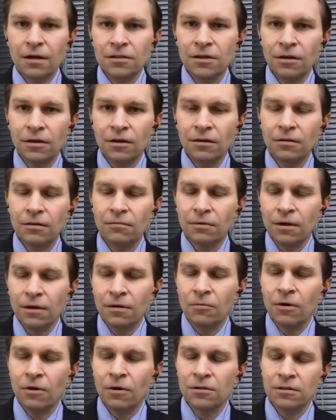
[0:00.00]
So it,
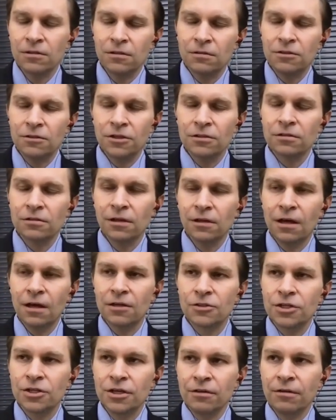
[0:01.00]
it wasn't just
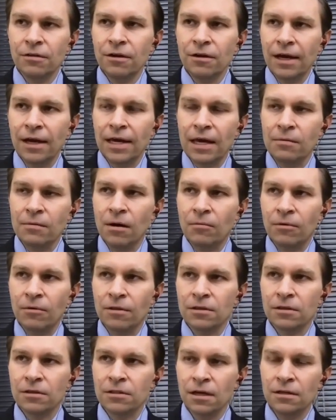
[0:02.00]
last year that I came up
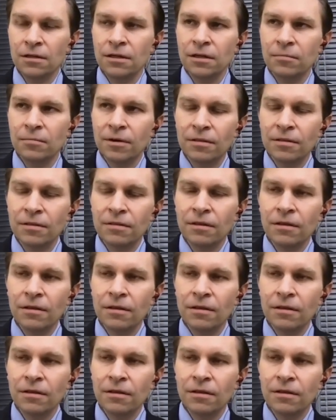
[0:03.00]
with this idea, but